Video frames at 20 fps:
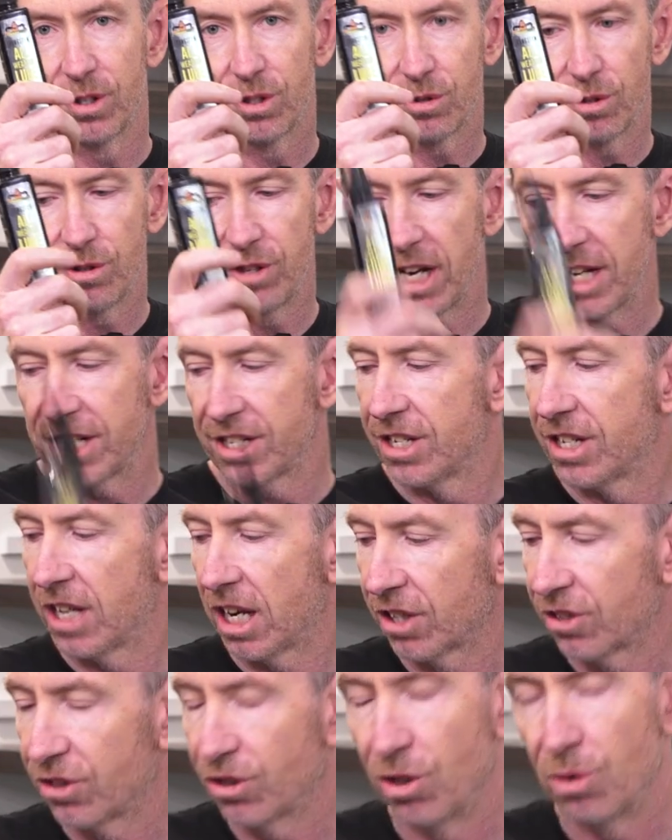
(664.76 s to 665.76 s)
True Tension
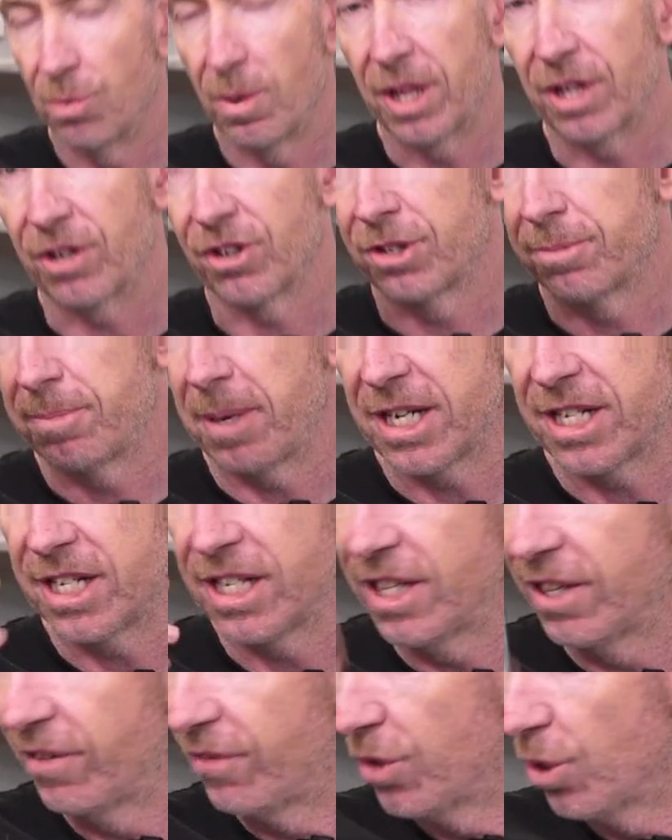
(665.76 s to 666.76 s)
tungsten all weather,
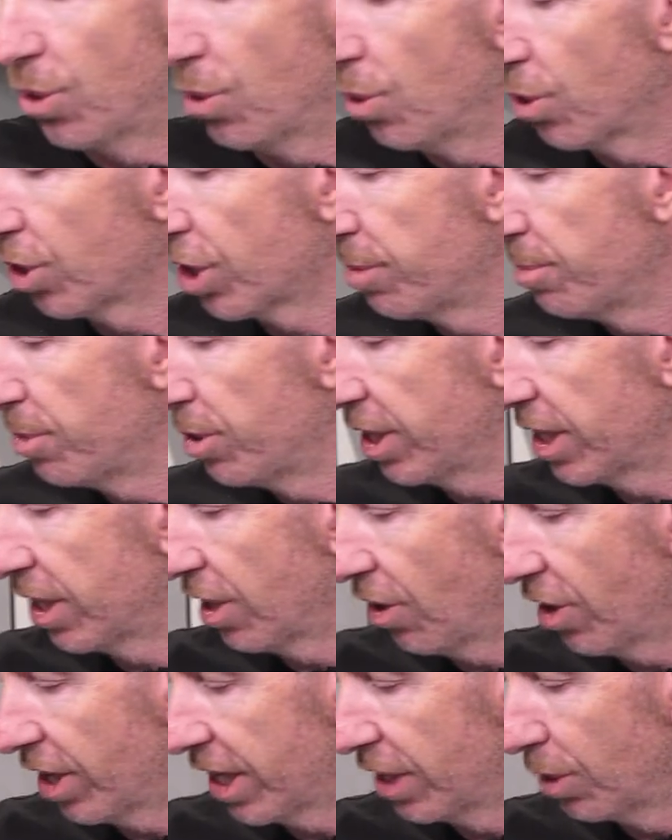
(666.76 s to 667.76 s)
especially if you're commuting a
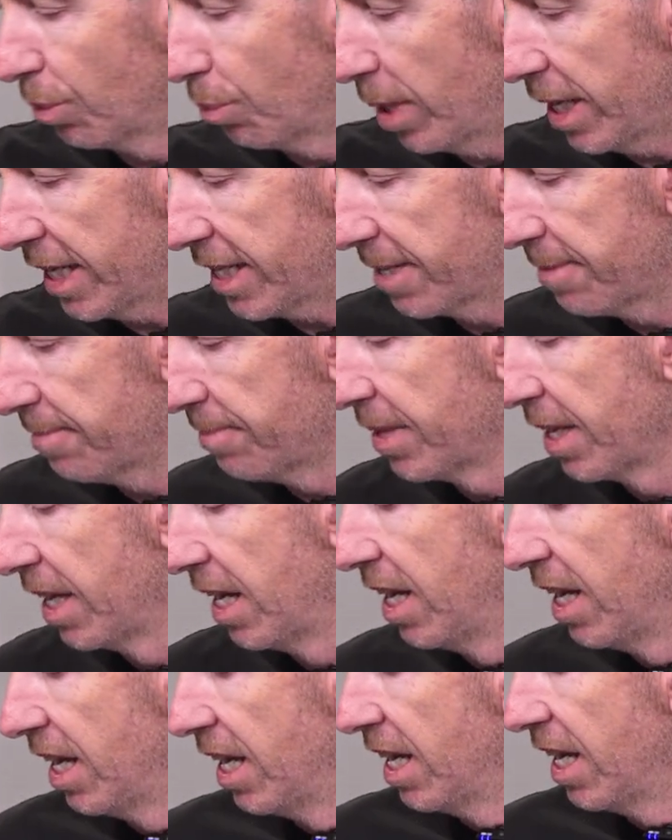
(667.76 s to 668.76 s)
lot in the wet.
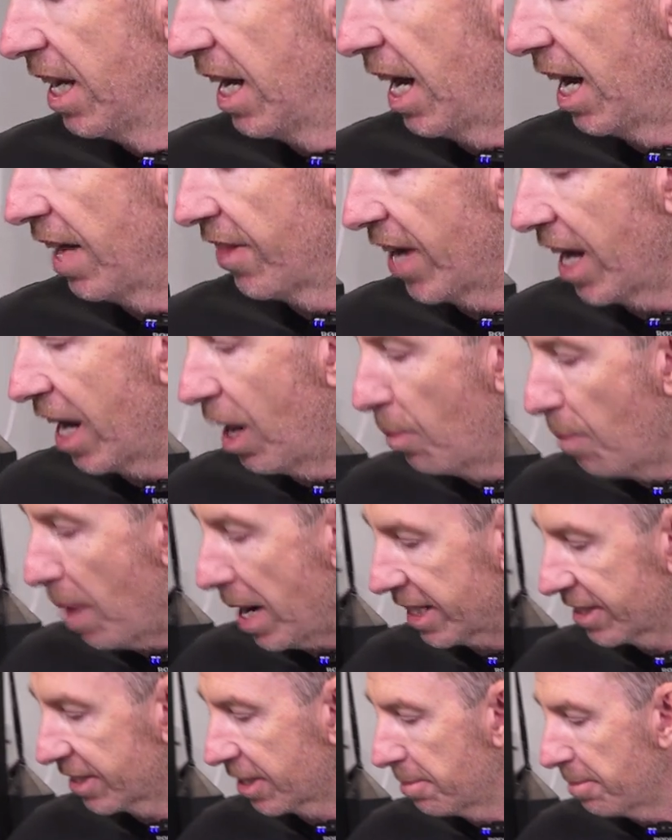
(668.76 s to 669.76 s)
They are
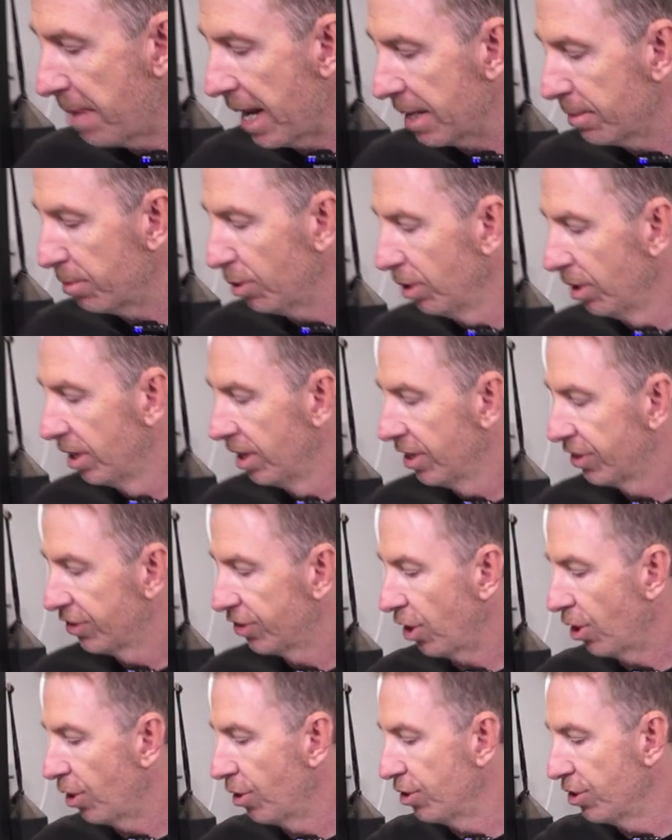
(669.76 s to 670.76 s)
wax compatible,
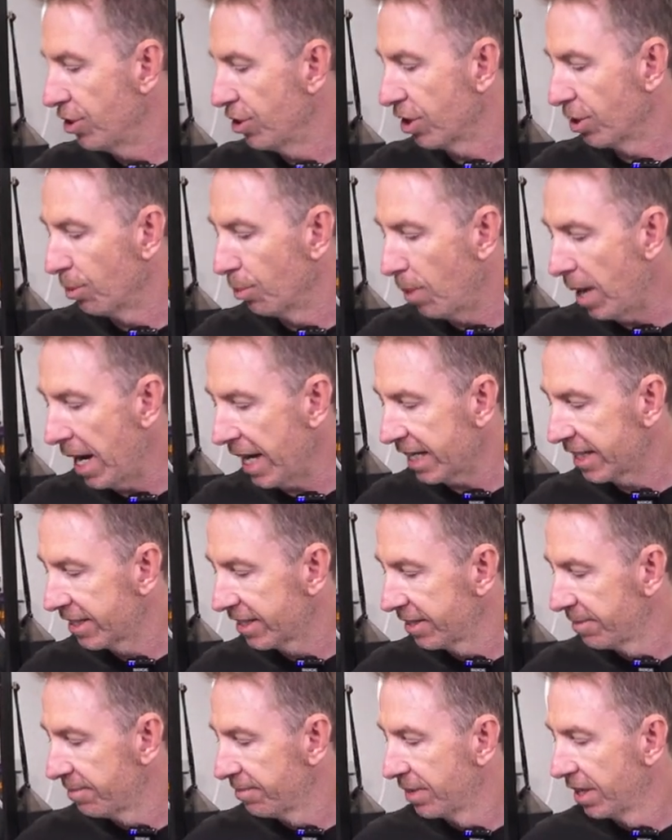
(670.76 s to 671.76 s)
so you can
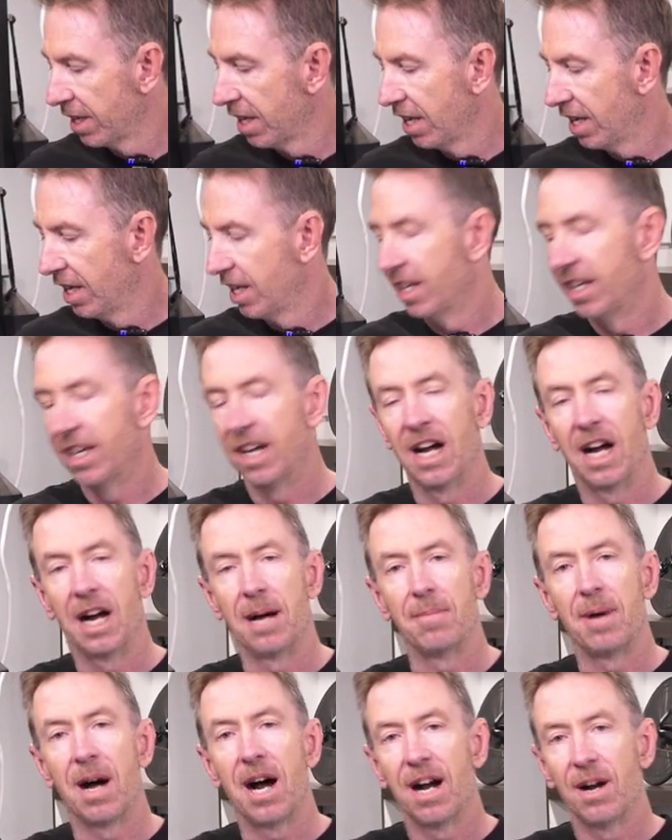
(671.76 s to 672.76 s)
wax
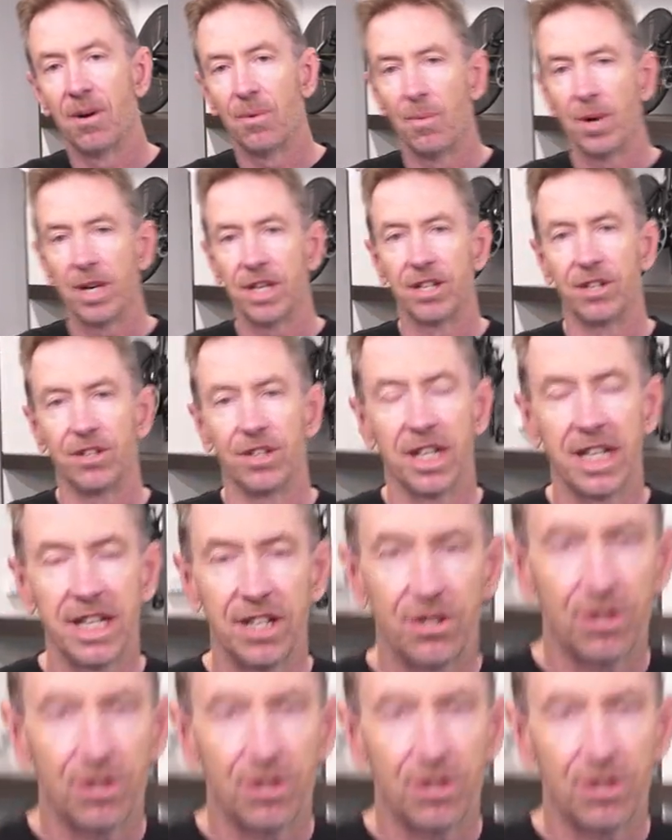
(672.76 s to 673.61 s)
when you need